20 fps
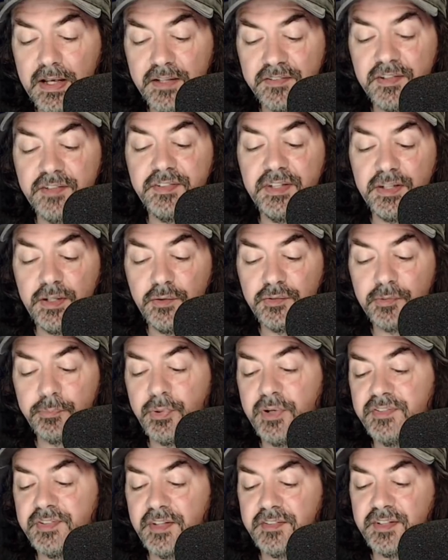Existing
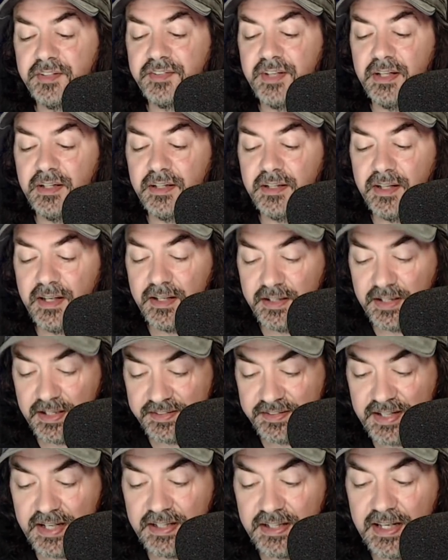user presets
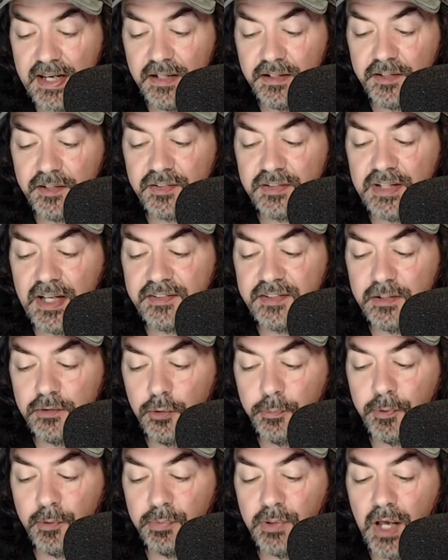containing Helix
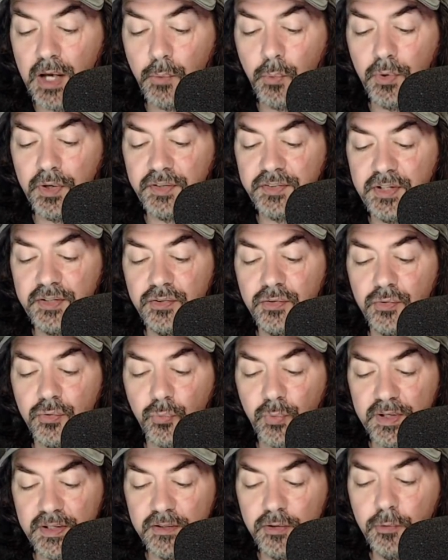Classic Looper block will continue
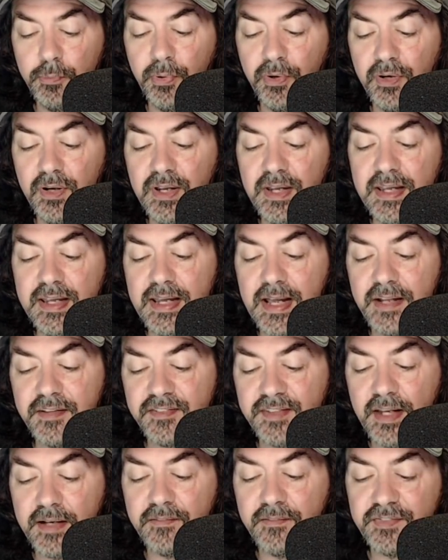to read looper
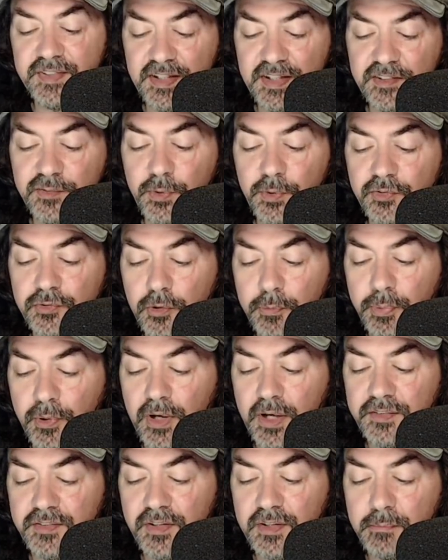instead of 6-switch
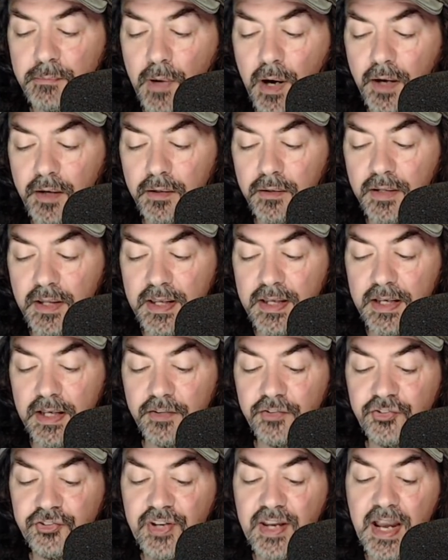looper until the model
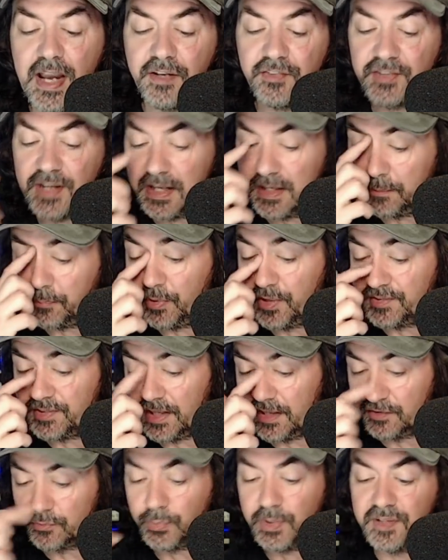is changed and the
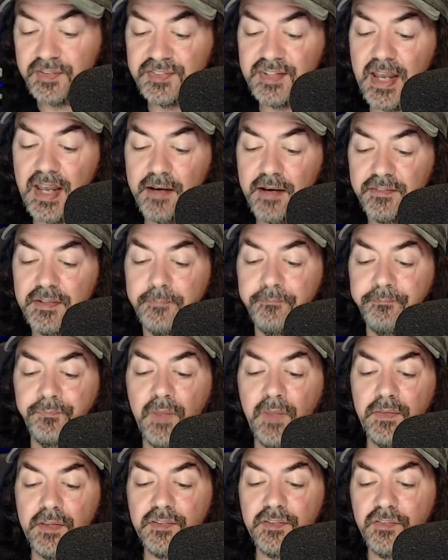preset is resaved.
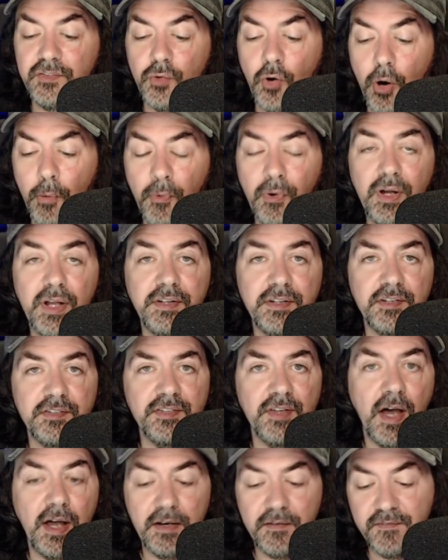This is normal and
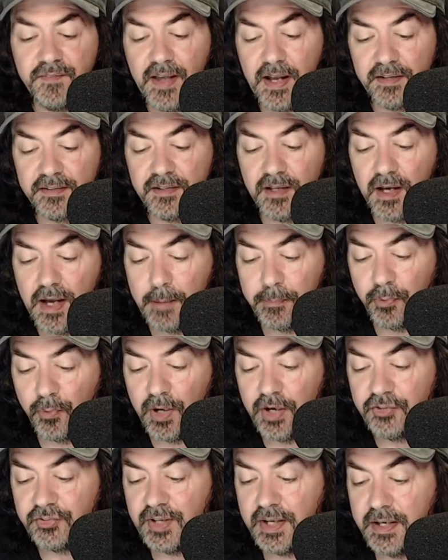does not affect
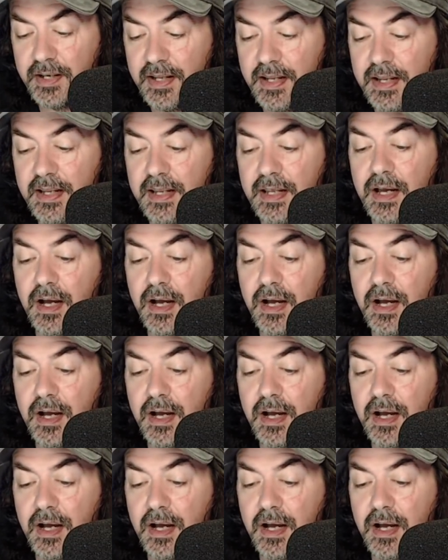operation.